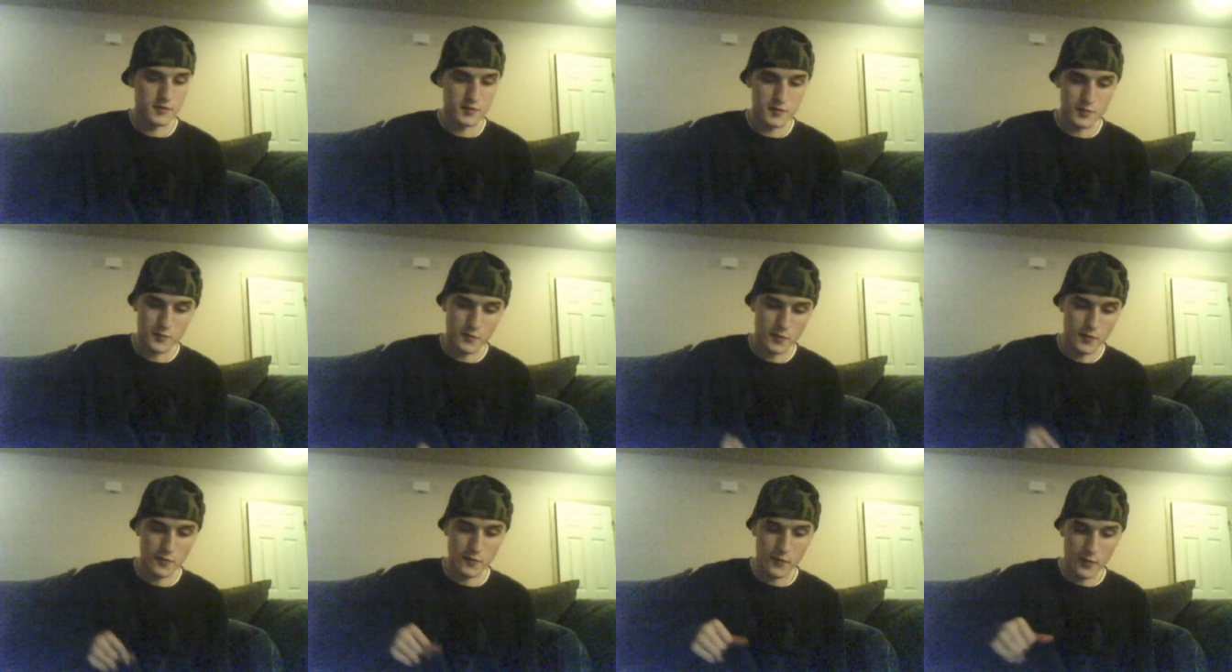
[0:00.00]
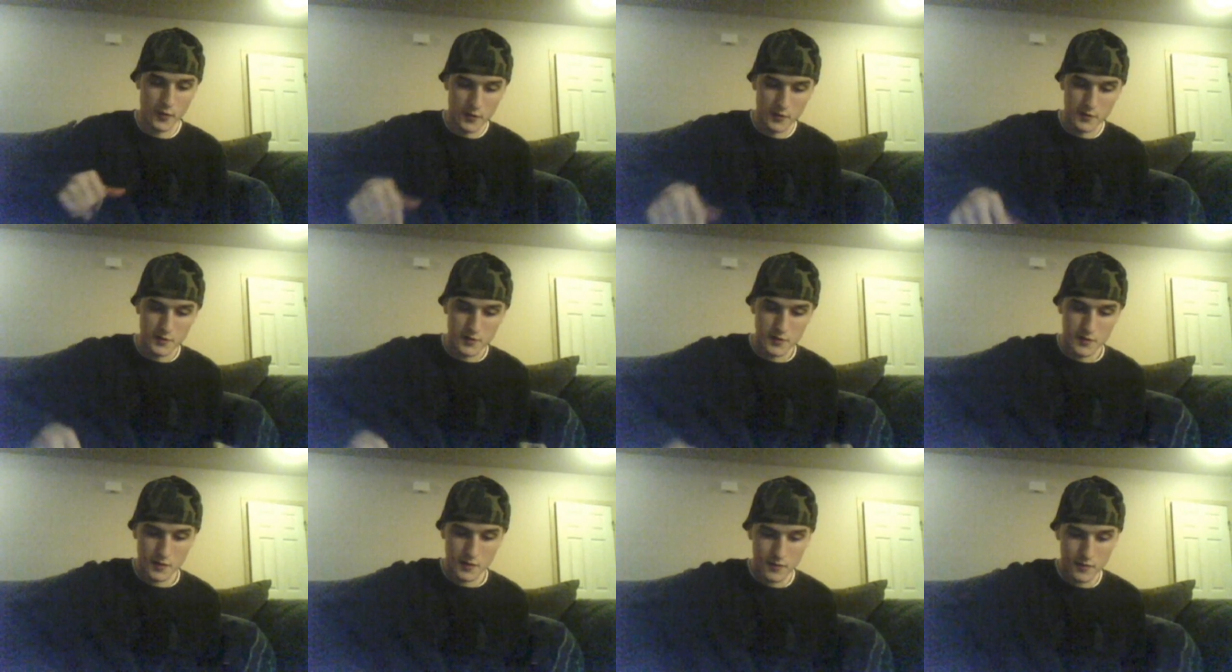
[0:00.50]
just
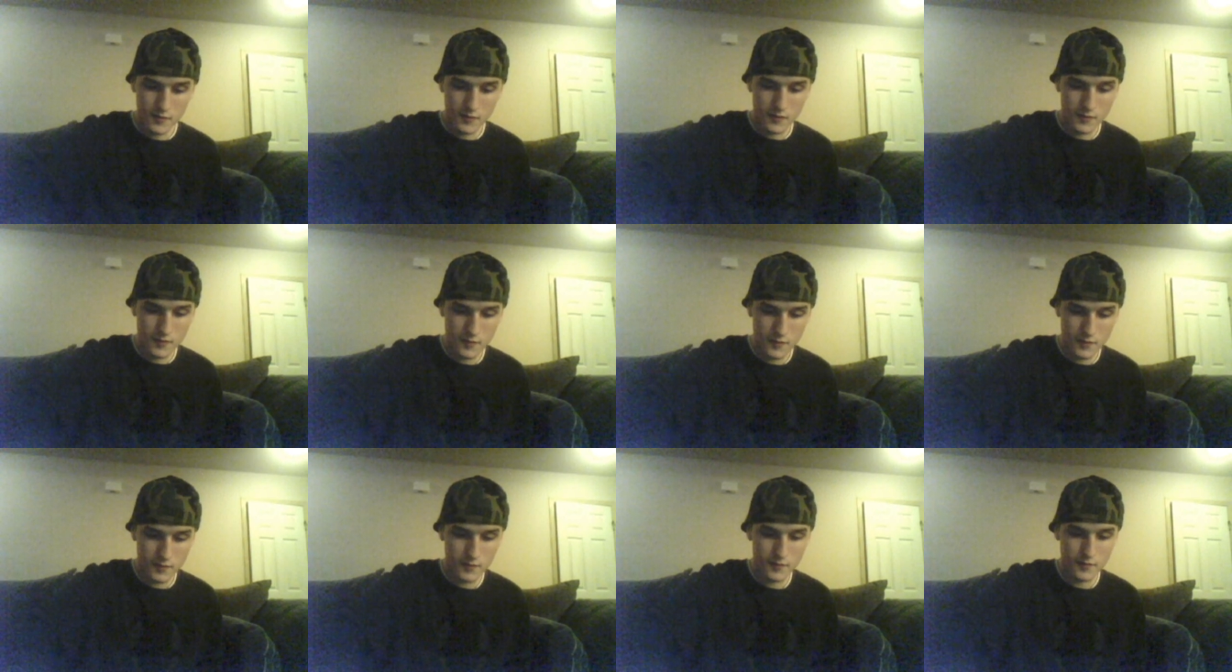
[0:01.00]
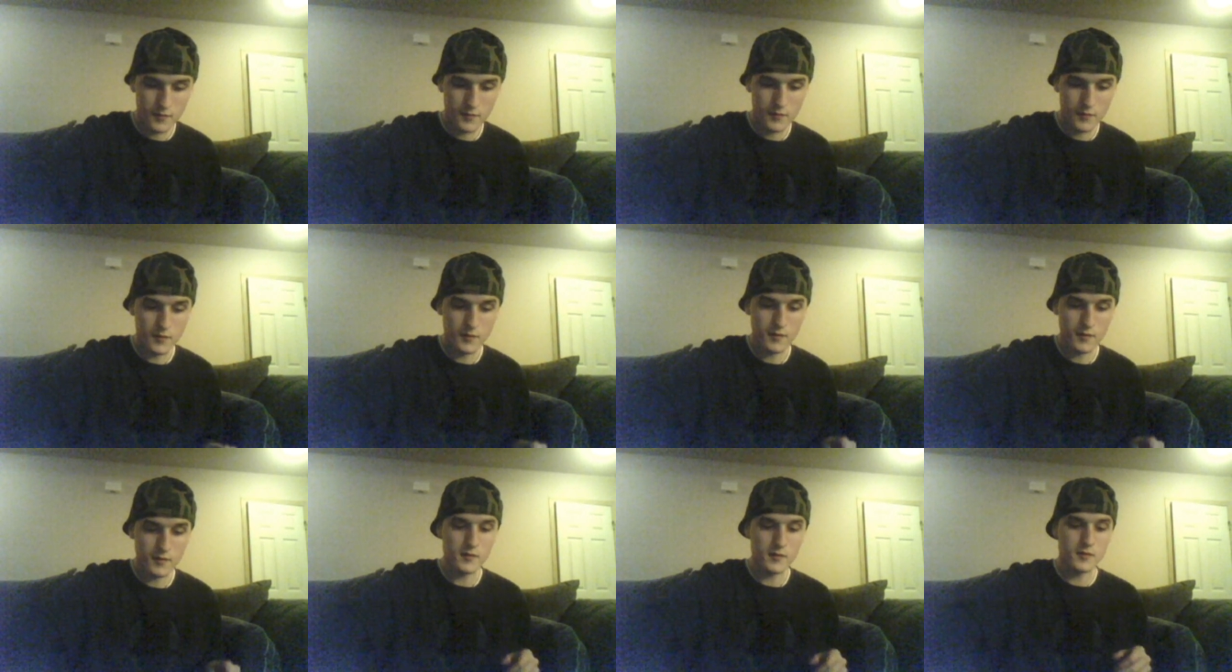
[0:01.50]
reversed.
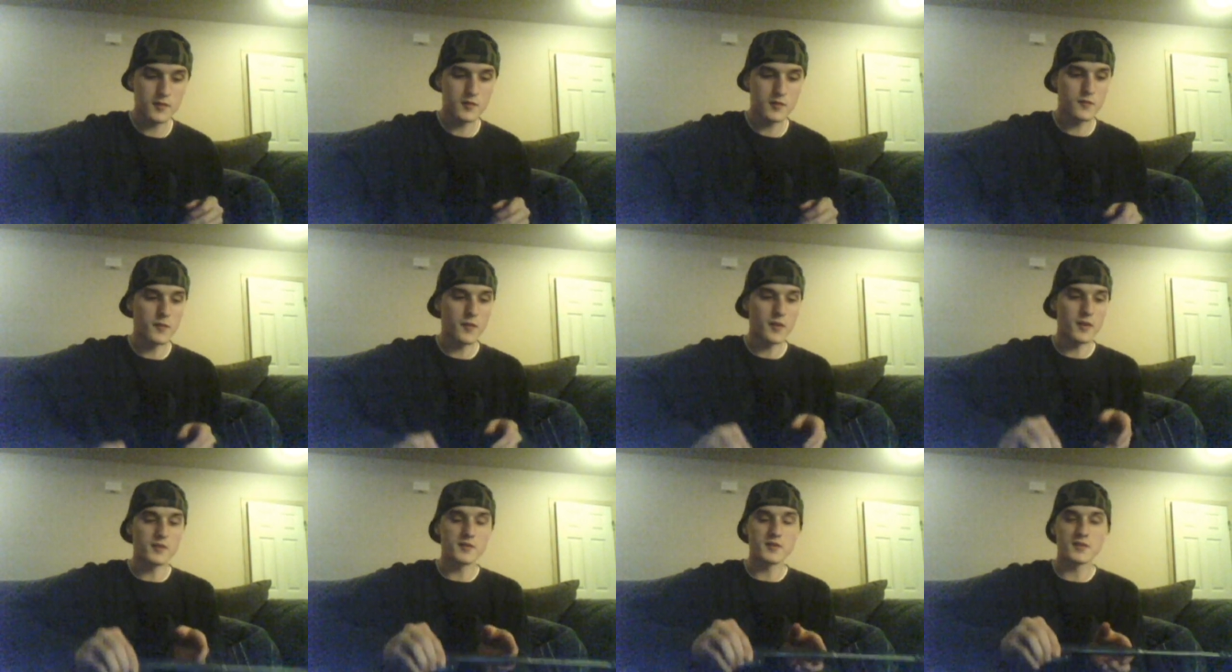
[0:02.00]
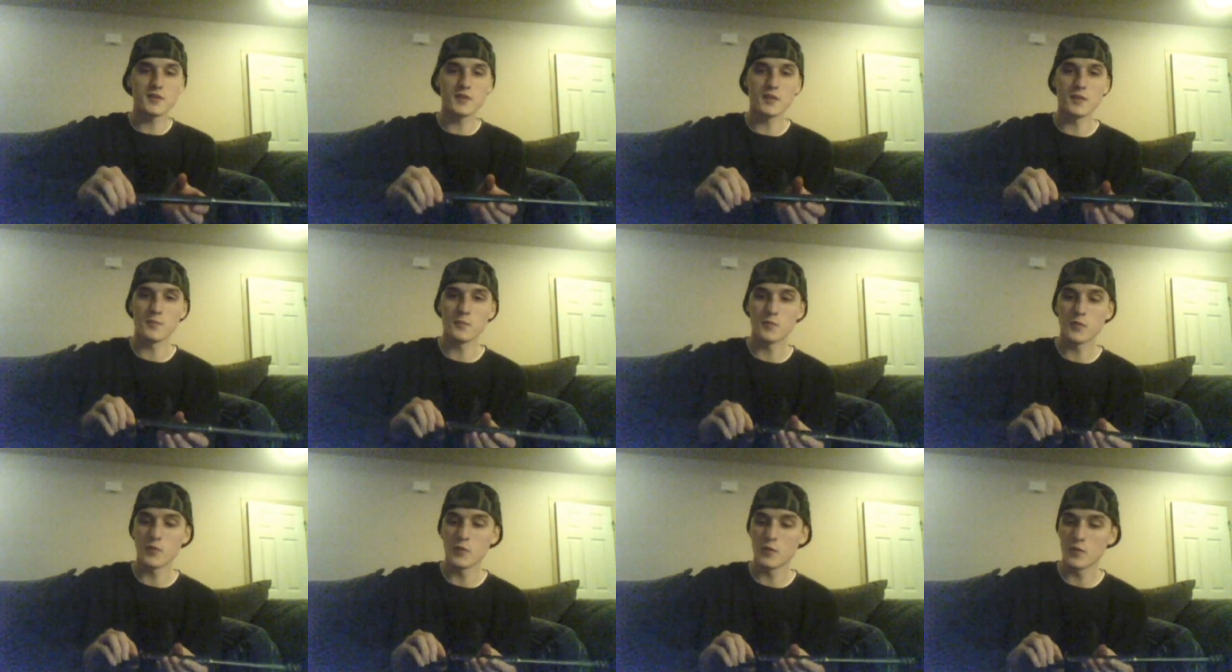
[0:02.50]
It's very
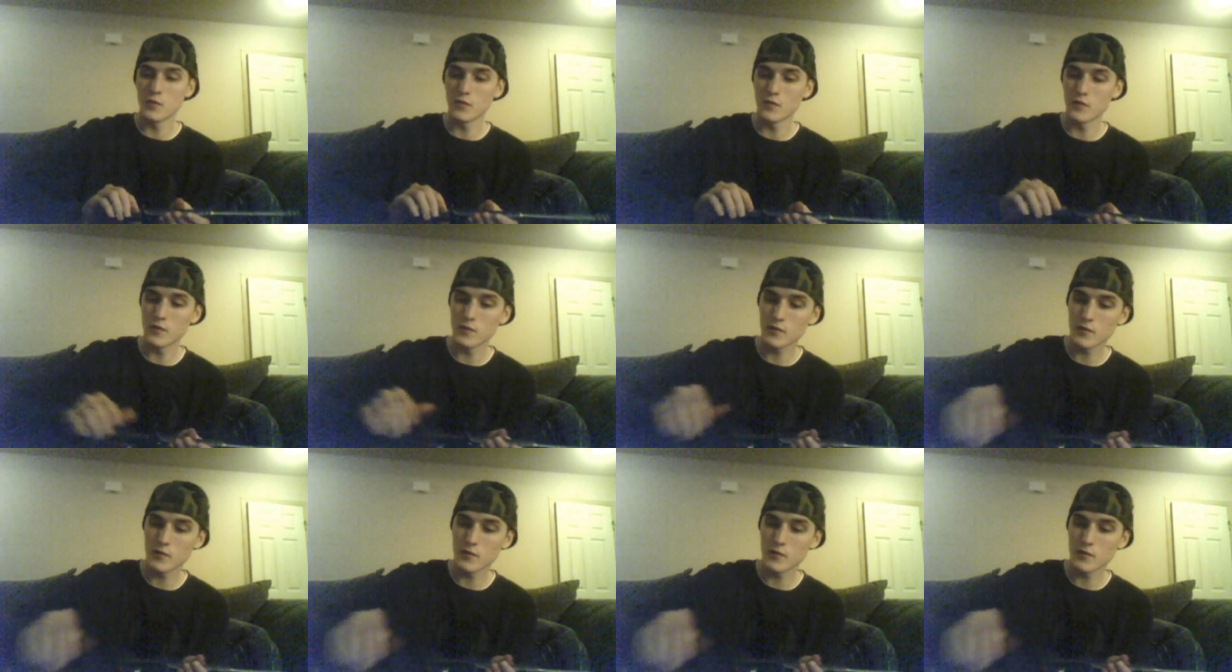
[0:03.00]
simple.